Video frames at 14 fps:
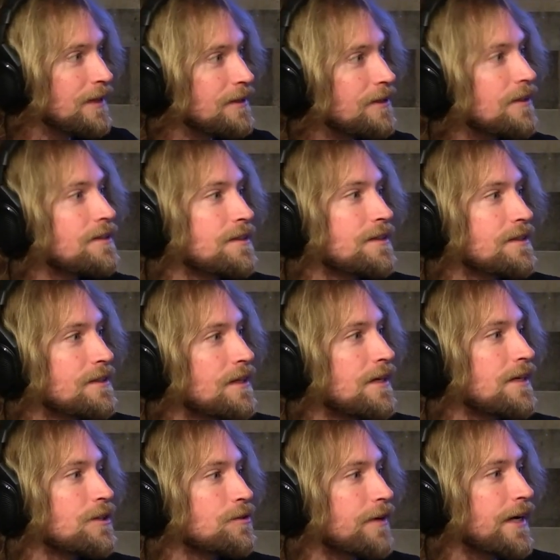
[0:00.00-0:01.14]
does these
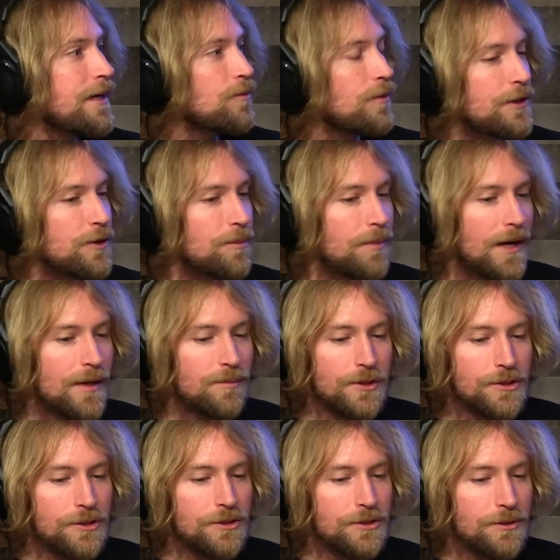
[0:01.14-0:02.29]
things right when your mind
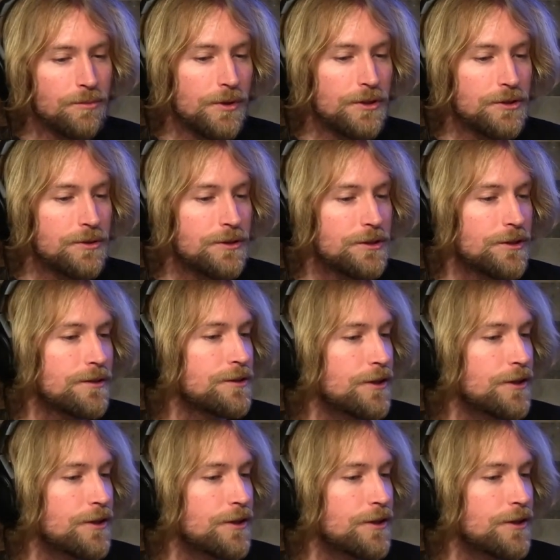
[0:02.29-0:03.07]
puts you puts you in certain